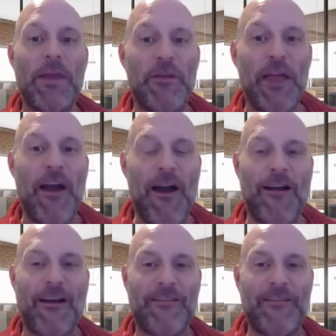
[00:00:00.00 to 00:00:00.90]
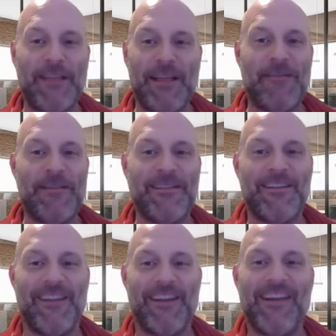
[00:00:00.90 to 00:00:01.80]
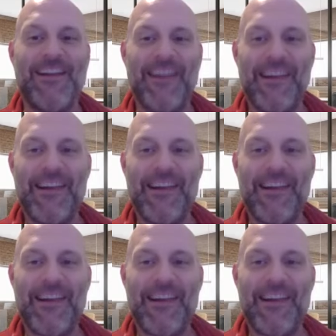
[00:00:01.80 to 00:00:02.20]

me who they are. Uh, go ahead. I've